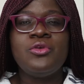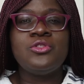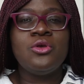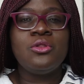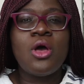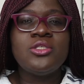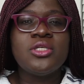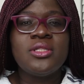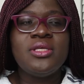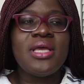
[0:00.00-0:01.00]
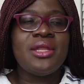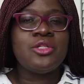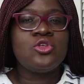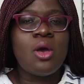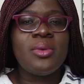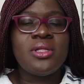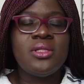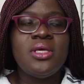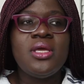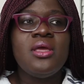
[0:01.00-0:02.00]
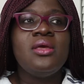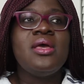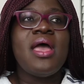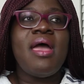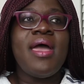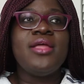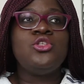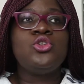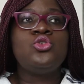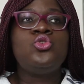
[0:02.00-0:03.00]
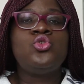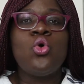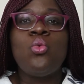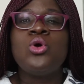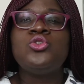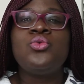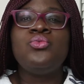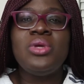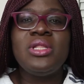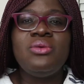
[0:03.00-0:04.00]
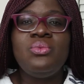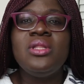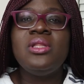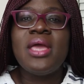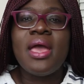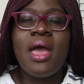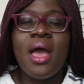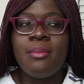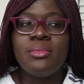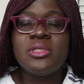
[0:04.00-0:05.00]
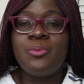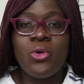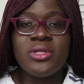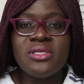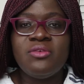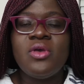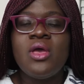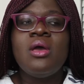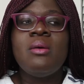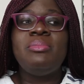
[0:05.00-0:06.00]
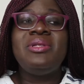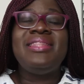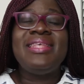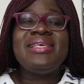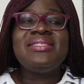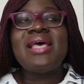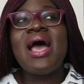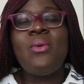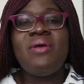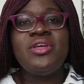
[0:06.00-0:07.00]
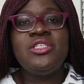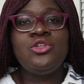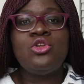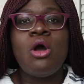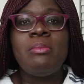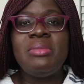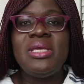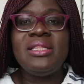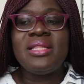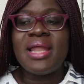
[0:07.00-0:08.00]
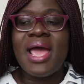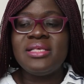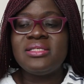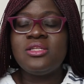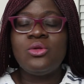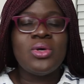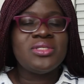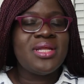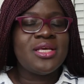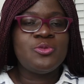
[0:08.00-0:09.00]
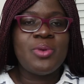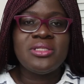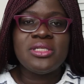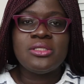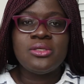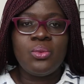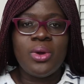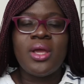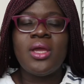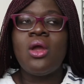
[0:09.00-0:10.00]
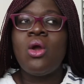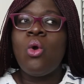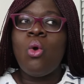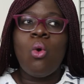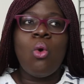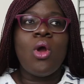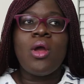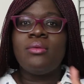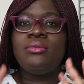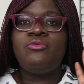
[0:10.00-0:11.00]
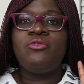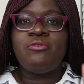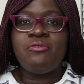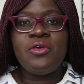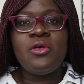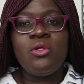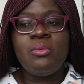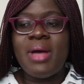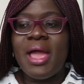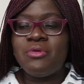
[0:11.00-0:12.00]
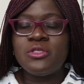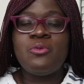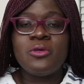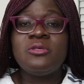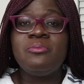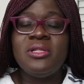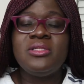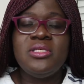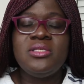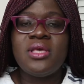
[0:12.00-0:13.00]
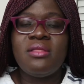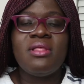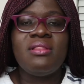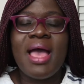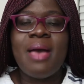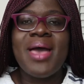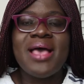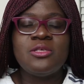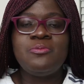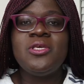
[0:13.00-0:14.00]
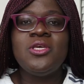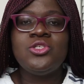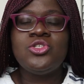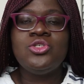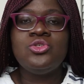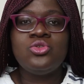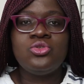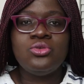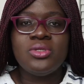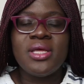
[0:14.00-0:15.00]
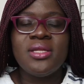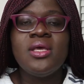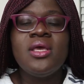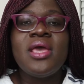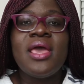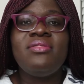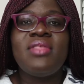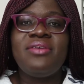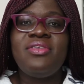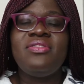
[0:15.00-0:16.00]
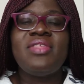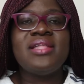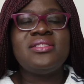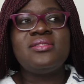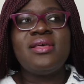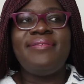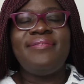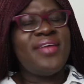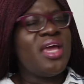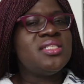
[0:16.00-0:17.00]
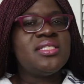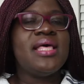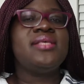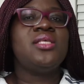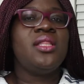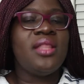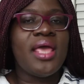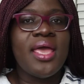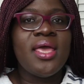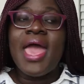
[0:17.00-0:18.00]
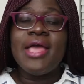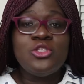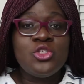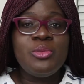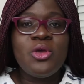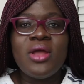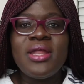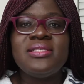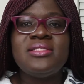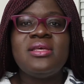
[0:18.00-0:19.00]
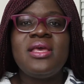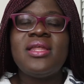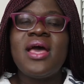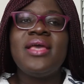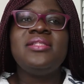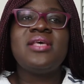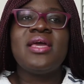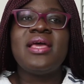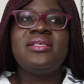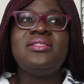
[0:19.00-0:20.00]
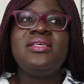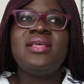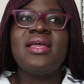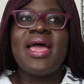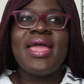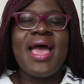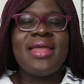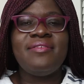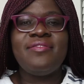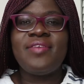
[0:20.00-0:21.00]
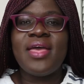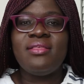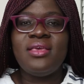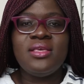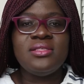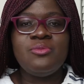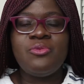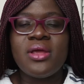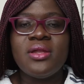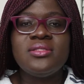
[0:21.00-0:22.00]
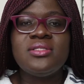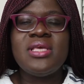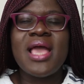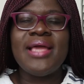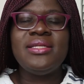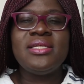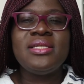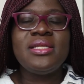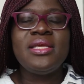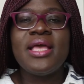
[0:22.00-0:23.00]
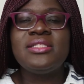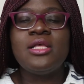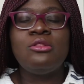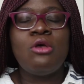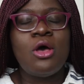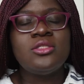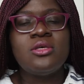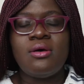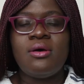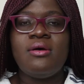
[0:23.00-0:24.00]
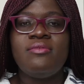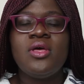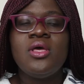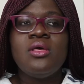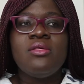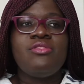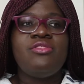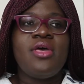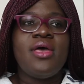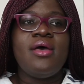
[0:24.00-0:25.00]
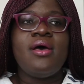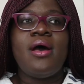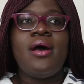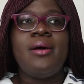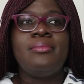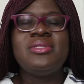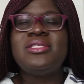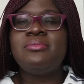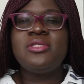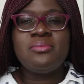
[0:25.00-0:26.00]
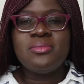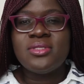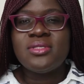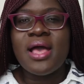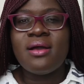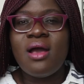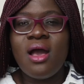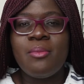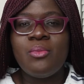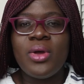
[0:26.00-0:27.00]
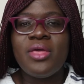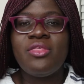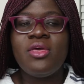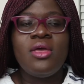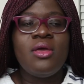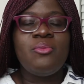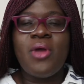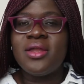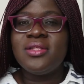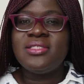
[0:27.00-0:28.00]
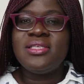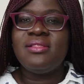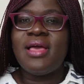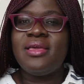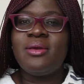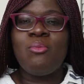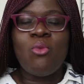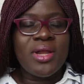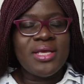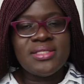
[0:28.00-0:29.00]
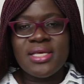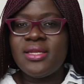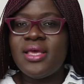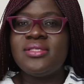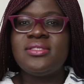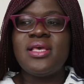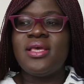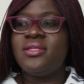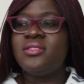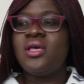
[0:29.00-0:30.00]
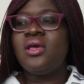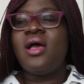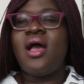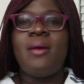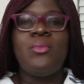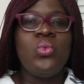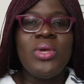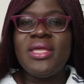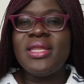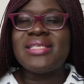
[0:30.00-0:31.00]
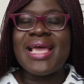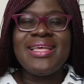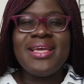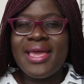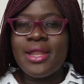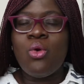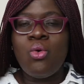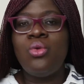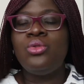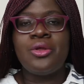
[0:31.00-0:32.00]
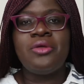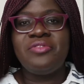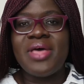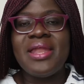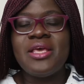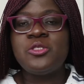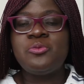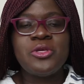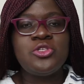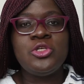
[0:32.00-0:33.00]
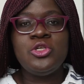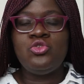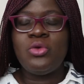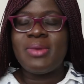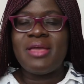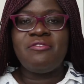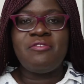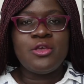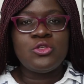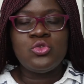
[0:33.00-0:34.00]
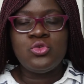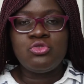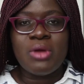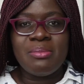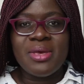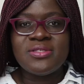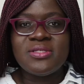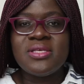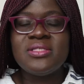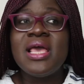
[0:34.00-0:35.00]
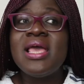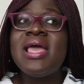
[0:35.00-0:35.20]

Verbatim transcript: physiologically, anatomically, and so was really, really um, supportive. This, however, did not mean that I still wasn't expected to work or fulfill my responsibilities in the lab as a PhD student. And I think that's the first lesson there. And to be honest, in hindsight, I see that I had a fairly easy pregnancy. I didn't get a lot of the um, symptoms that come with pregnancy like morning sickness and um, weakness. I didn't get a whole lot of that, especially during my first two trimesters.